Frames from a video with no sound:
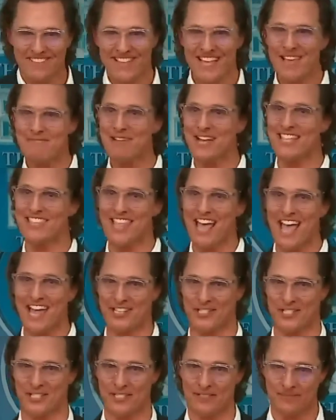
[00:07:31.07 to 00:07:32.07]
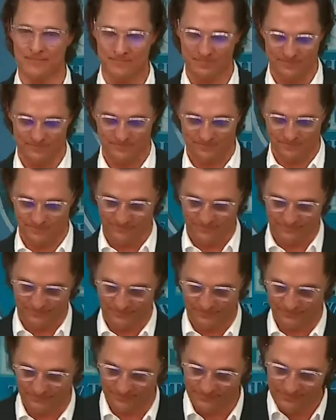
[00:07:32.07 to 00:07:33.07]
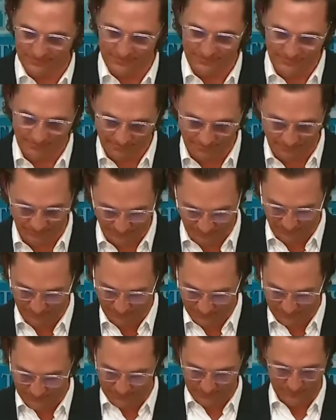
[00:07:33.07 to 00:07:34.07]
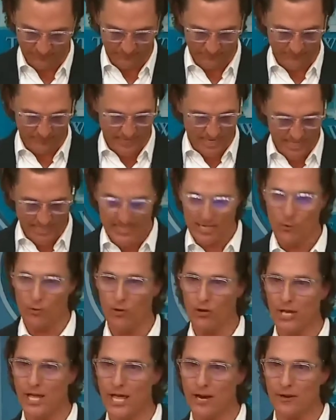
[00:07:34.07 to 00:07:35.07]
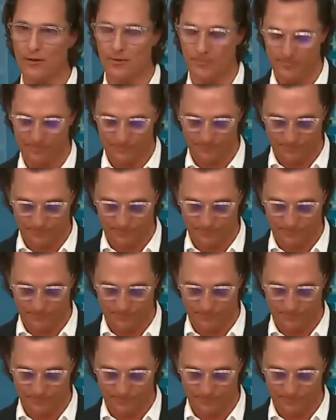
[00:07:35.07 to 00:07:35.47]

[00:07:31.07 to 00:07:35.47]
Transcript: How about that? Maite wrote a letter.